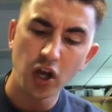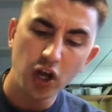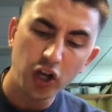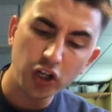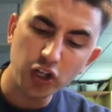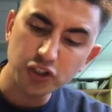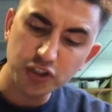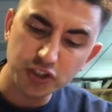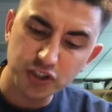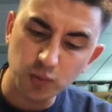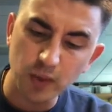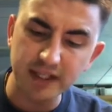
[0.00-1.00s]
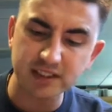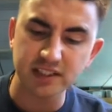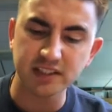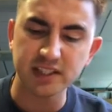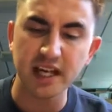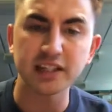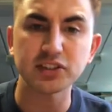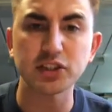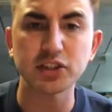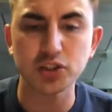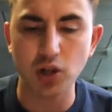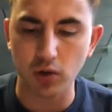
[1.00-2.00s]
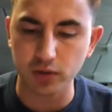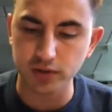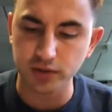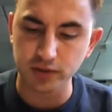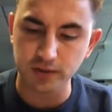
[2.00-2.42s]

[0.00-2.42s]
luscious sweets and tasty chocks.